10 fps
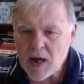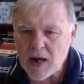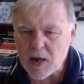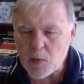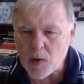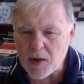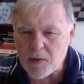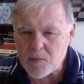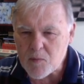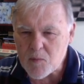Anyway,
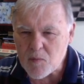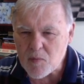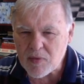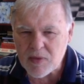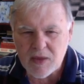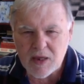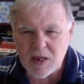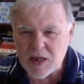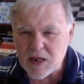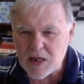
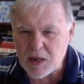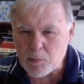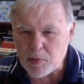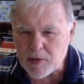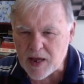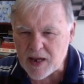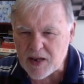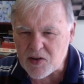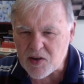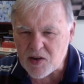he played